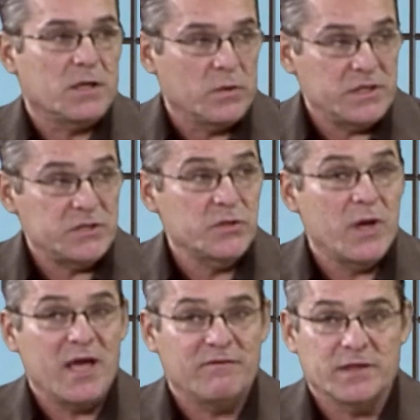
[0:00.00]
and we do
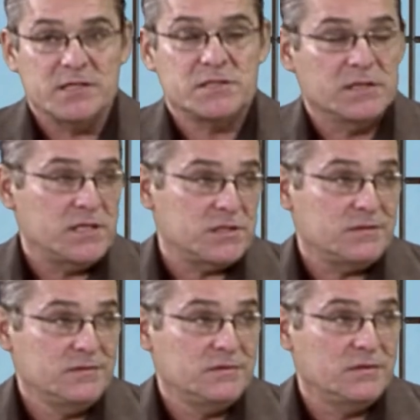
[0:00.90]
have the legislation.
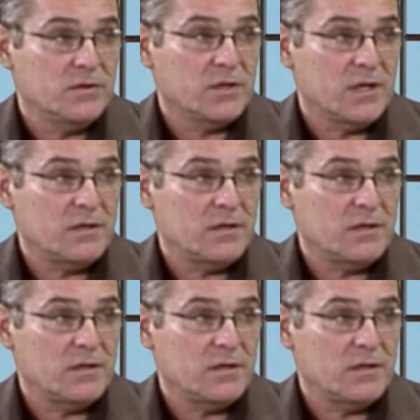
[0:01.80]
Okay.